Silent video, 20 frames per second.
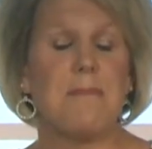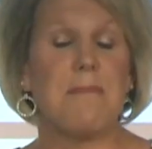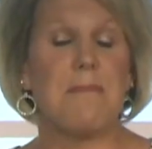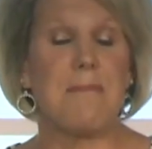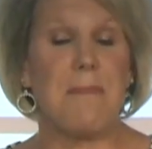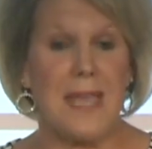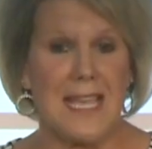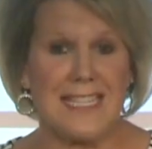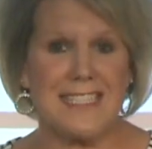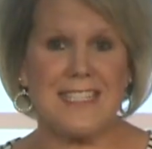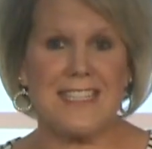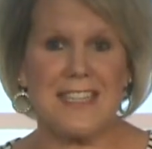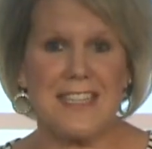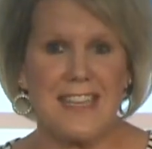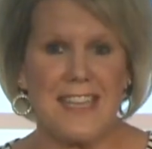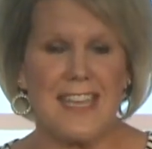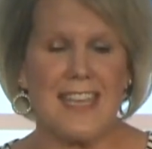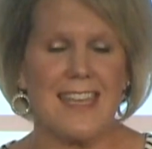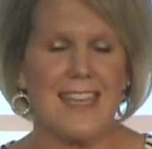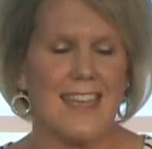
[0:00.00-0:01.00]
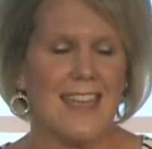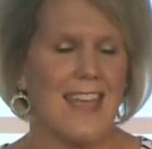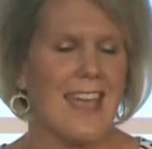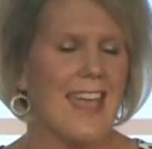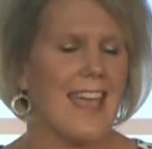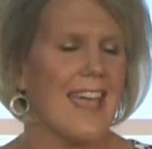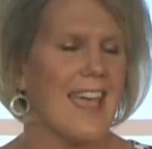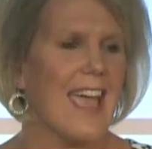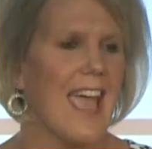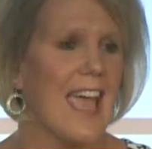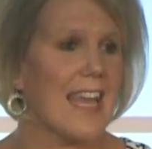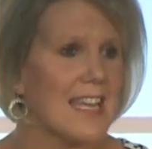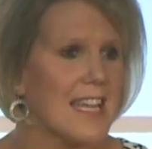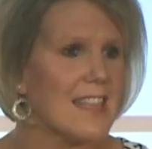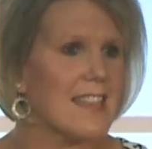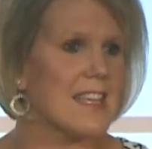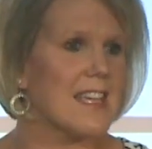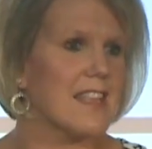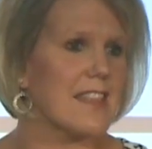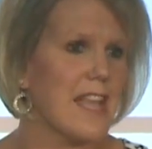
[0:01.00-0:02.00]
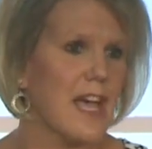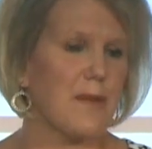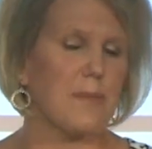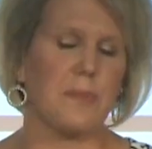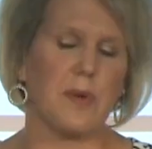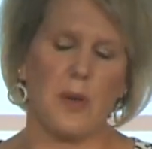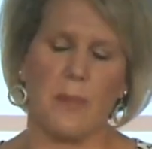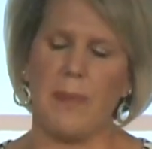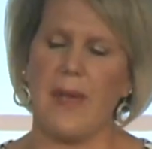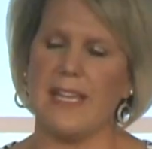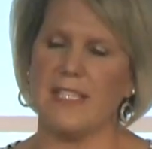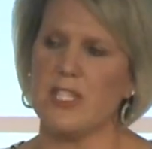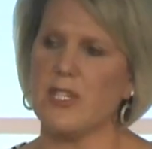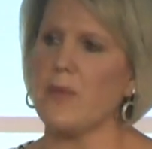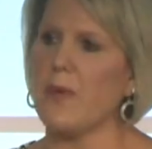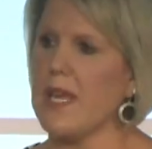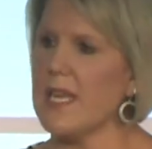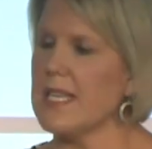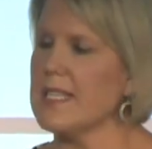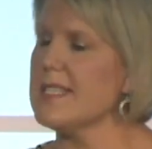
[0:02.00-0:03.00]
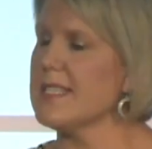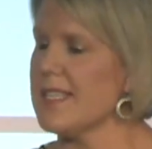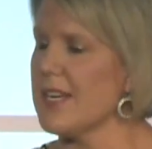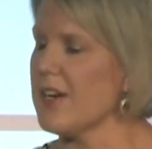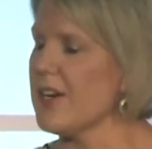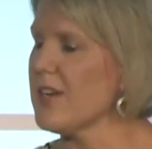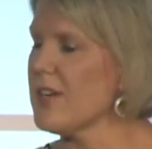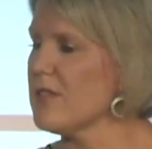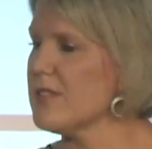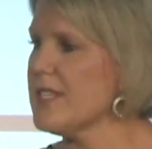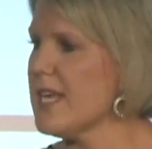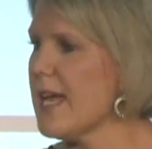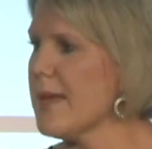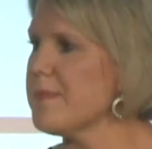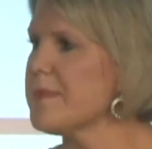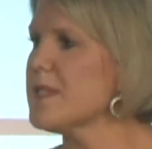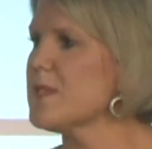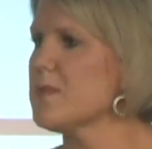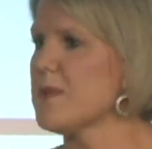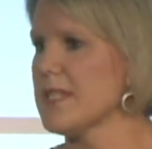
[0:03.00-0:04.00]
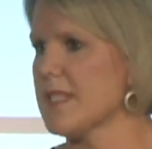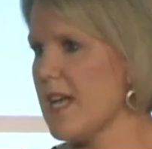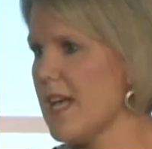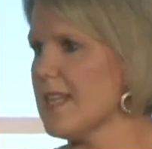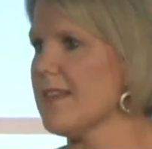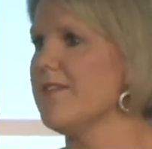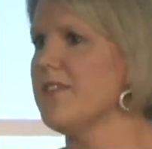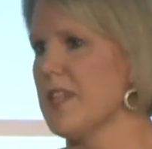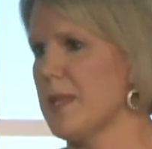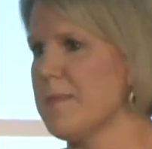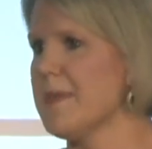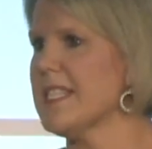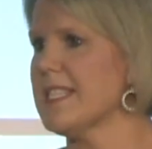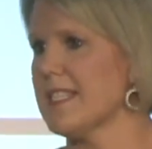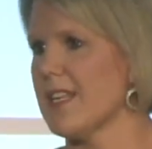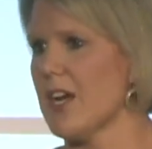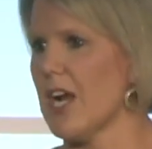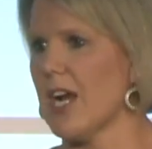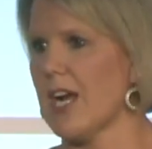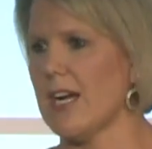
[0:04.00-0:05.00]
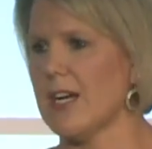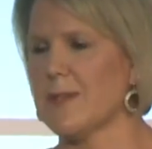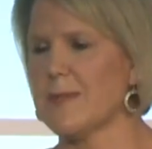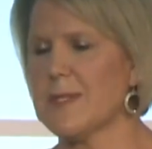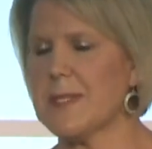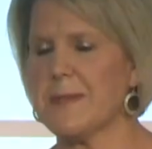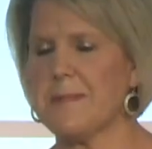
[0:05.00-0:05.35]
Basically, anything that perpetuated stereotypes was off limits in our house.